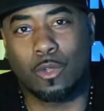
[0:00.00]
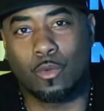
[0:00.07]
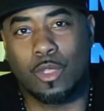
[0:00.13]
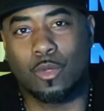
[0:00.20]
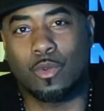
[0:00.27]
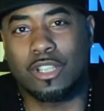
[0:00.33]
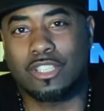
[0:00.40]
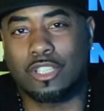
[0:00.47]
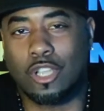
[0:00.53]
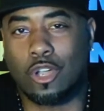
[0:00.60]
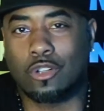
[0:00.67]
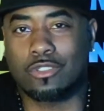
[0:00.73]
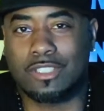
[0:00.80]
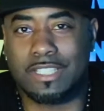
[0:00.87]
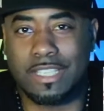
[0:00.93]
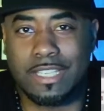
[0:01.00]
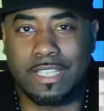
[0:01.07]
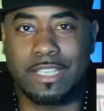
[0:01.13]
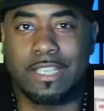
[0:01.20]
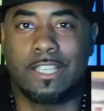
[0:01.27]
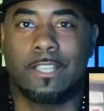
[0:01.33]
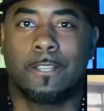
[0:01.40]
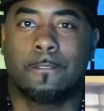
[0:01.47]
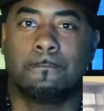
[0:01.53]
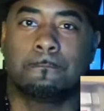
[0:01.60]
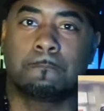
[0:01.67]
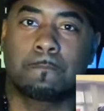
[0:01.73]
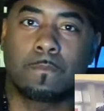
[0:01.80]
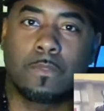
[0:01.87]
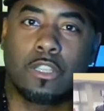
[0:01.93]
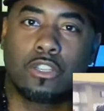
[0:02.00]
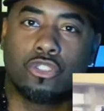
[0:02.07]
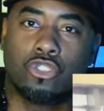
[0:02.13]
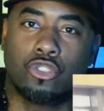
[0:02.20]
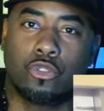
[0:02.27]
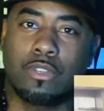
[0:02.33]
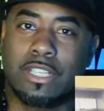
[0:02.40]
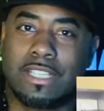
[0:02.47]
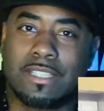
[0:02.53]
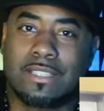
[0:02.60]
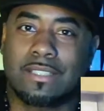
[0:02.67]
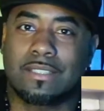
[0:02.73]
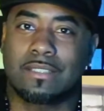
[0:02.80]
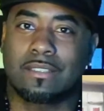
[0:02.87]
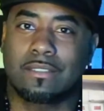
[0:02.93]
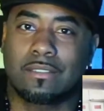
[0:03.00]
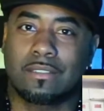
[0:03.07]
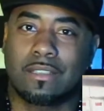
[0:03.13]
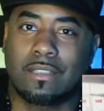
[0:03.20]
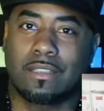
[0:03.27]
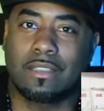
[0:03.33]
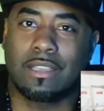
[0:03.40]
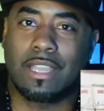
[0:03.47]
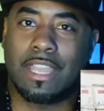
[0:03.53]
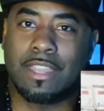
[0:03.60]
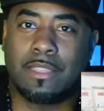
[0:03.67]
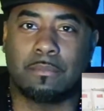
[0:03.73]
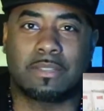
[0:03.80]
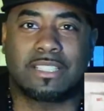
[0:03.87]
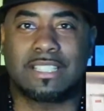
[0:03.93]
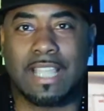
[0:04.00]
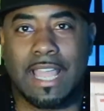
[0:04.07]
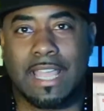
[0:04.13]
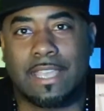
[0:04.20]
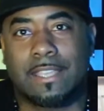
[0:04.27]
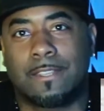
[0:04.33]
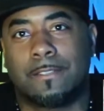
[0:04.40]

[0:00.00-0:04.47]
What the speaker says: We went to go see Judas and the Messiah.